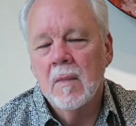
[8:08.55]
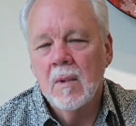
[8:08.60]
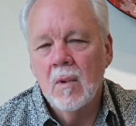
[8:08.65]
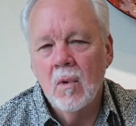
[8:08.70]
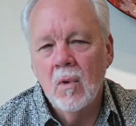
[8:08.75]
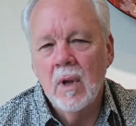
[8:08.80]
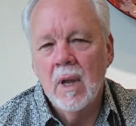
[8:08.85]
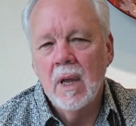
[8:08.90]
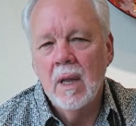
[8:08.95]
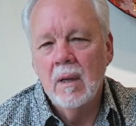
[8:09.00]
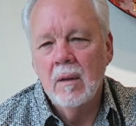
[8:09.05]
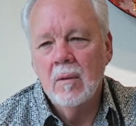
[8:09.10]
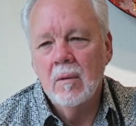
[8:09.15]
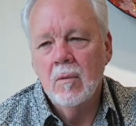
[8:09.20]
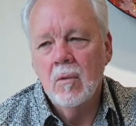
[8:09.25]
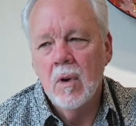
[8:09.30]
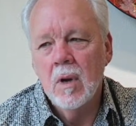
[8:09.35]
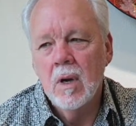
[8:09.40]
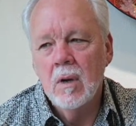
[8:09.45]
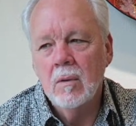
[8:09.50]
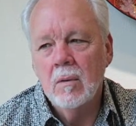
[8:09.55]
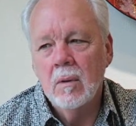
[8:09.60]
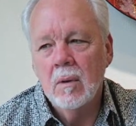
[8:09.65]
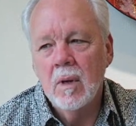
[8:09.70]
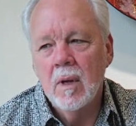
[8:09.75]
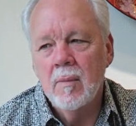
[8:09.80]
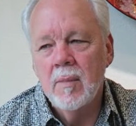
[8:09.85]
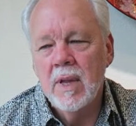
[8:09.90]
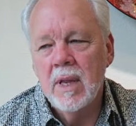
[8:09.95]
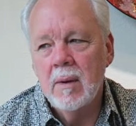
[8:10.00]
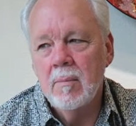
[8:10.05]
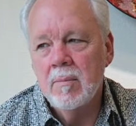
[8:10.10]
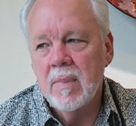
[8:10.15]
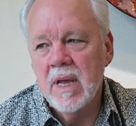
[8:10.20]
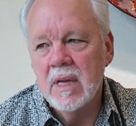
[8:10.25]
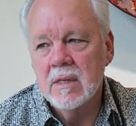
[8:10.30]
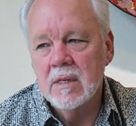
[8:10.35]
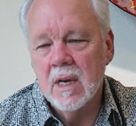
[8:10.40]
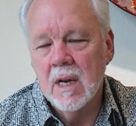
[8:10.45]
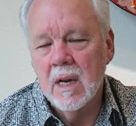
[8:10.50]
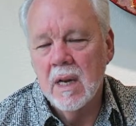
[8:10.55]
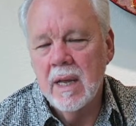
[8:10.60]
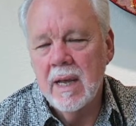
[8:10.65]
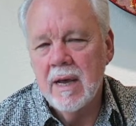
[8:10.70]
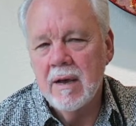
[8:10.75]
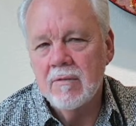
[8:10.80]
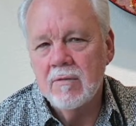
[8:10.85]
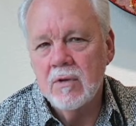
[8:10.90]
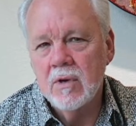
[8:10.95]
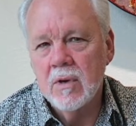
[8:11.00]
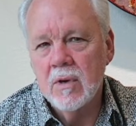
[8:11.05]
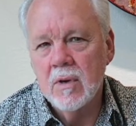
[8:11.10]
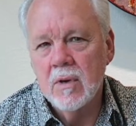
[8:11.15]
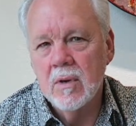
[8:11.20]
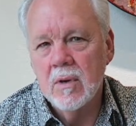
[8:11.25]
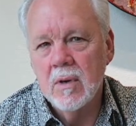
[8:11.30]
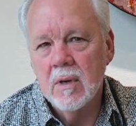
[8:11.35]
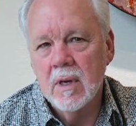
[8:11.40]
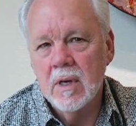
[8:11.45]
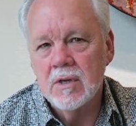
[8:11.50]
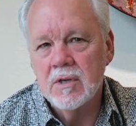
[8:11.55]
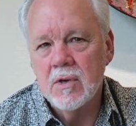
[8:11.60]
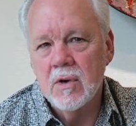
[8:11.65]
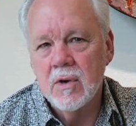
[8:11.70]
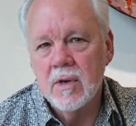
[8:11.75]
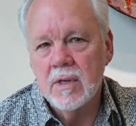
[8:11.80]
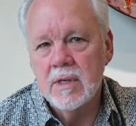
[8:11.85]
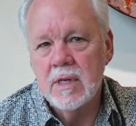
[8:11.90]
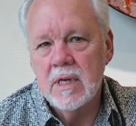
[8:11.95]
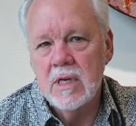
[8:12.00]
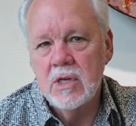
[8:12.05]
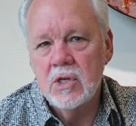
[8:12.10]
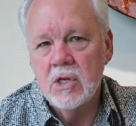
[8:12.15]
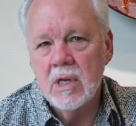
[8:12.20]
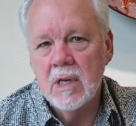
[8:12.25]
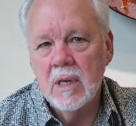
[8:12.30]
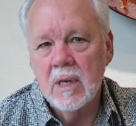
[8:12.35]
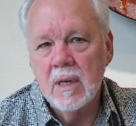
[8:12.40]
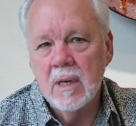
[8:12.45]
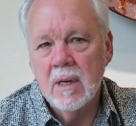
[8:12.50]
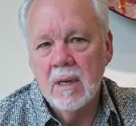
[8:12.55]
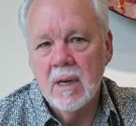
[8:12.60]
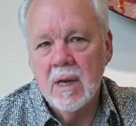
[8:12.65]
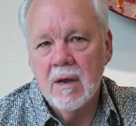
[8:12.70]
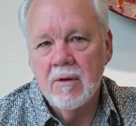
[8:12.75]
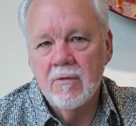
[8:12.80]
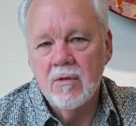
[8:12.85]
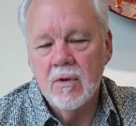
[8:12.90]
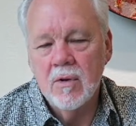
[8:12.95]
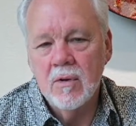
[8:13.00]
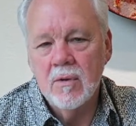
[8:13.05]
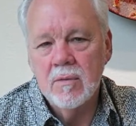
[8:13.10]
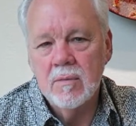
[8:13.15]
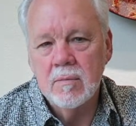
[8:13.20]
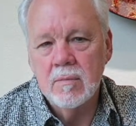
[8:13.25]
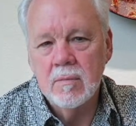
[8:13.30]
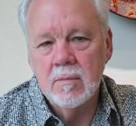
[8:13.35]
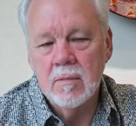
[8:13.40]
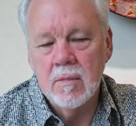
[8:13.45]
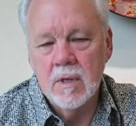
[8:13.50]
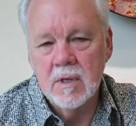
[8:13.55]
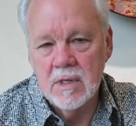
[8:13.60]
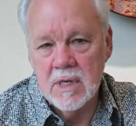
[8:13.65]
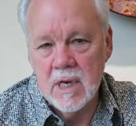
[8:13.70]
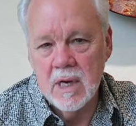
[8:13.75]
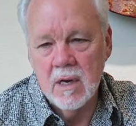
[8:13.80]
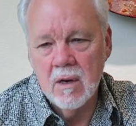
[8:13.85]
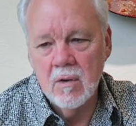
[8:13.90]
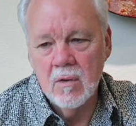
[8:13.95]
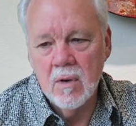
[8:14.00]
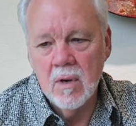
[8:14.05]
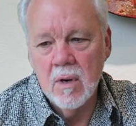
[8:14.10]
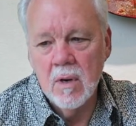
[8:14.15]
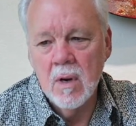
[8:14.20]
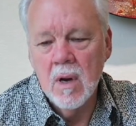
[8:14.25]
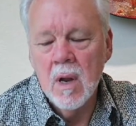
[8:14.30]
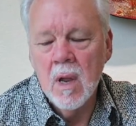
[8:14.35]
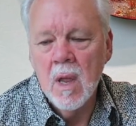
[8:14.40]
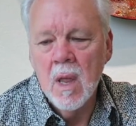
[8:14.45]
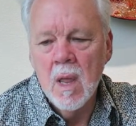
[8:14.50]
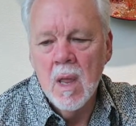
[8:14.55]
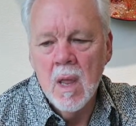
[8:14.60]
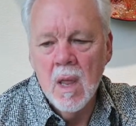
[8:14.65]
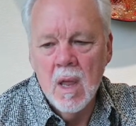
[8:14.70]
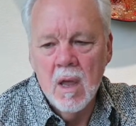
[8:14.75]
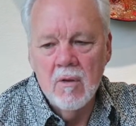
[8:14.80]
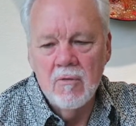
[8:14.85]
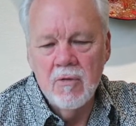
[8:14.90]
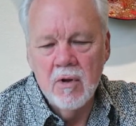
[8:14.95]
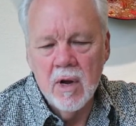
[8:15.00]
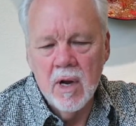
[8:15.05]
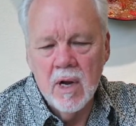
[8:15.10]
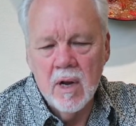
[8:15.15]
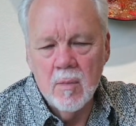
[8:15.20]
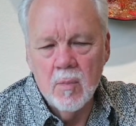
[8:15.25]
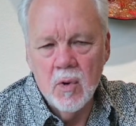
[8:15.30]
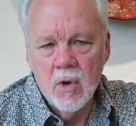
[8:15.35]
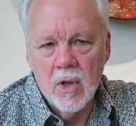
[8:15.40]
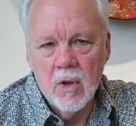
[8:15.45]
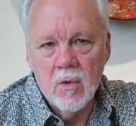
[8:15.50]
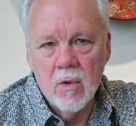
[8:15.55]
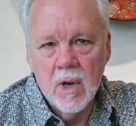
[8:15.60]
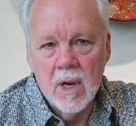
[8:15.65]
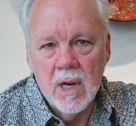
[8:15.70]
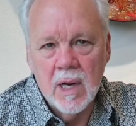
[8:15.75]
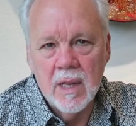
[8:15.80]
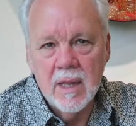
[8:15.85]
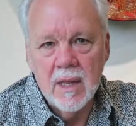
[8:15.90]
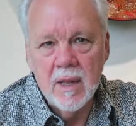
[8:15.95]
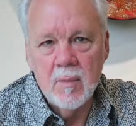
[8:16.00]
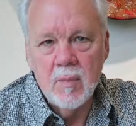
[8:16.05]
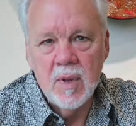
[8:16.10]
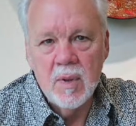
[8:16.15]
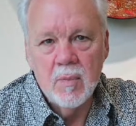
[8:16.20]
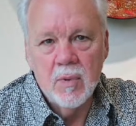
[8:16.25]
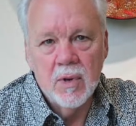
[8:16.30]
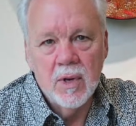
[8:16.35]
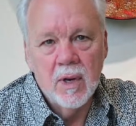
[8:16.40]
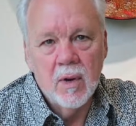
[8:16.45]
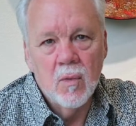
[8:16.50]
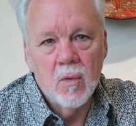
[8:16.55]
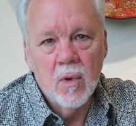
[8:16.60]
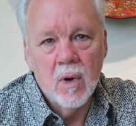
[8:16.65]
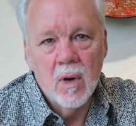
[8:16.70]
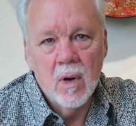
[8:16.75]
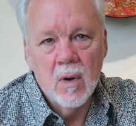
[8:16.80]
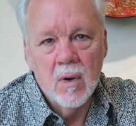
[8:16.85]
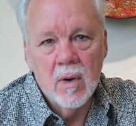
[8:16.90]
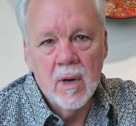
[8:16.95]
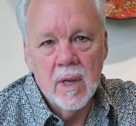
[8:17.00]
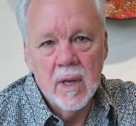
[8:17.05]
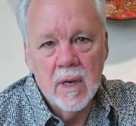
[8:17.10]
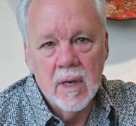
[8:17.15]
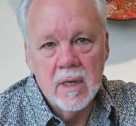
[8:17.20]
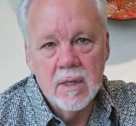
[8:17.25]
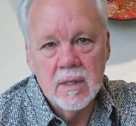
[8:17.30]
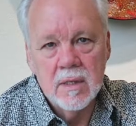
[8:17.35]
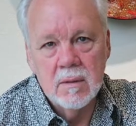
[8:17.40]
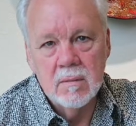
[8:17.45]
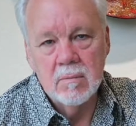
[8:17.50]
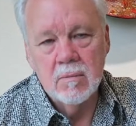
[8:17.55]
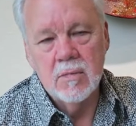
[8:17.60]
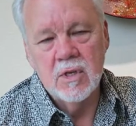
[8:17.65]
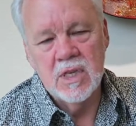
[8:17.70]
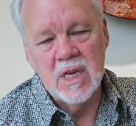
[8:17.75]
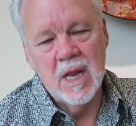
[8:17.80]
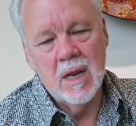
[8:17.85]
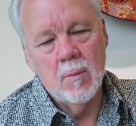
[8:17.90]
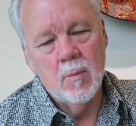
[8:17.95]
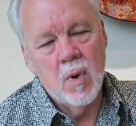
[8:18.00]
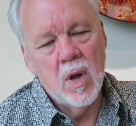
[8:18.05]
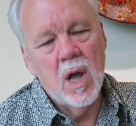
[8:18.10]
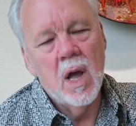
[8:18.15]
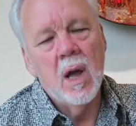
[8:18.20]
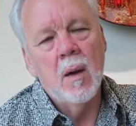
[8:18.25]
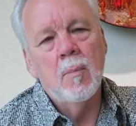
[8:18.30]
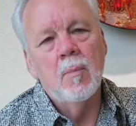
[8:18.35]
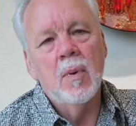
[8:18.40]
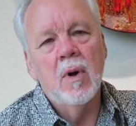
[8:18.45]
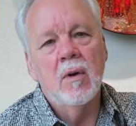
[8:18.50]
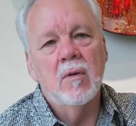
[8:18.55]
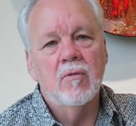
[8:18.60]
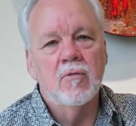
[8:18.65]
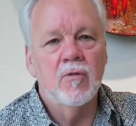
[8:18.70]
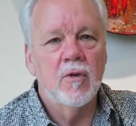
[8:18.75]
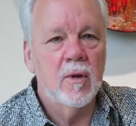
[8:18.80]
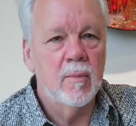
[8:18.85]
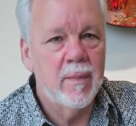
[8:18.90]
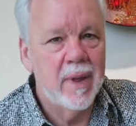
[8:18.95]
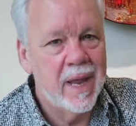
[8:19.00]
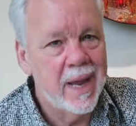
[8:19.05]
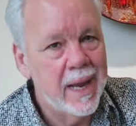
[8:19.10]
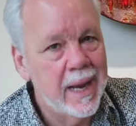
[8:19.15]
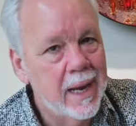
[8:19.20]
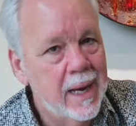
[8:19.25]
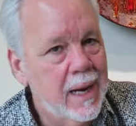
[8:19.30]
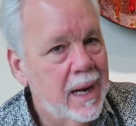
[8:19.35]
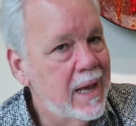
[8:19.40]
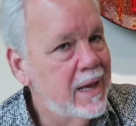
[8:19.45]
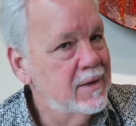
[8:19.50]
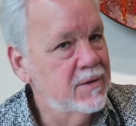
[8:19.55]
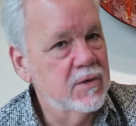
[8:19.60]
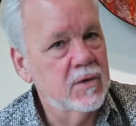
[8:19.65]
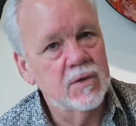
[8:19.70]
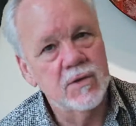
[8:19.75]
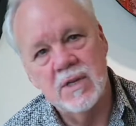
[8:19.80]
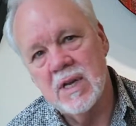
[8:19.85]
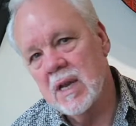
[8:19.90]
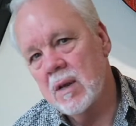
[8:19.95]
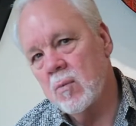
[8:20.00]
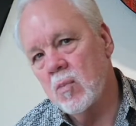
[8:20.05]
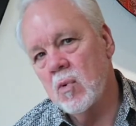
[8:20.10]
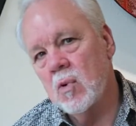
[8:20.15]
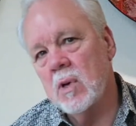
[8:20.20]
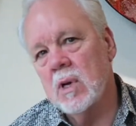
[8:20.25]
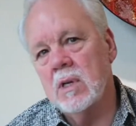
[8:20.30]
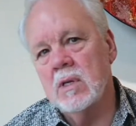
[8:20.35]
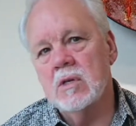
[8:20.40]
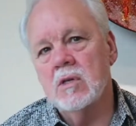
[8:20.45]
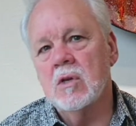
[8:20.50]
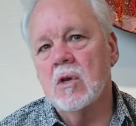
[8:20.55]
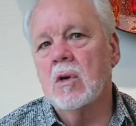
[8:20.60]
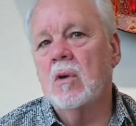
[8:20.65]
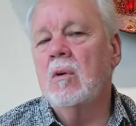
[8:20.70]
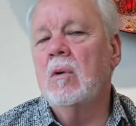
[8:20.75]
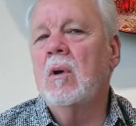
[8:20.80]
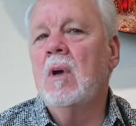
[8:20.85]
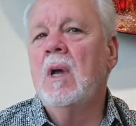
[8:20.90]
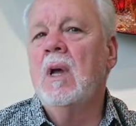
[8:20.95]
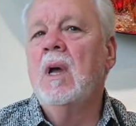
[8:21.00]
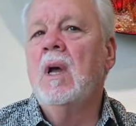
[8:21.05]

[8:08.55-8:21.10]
Okay, well, I mean, basically after I started teaching, after a singing career, I figured out pretty quickly that people didn't want to learn how to sing pop from a classical standpoint. So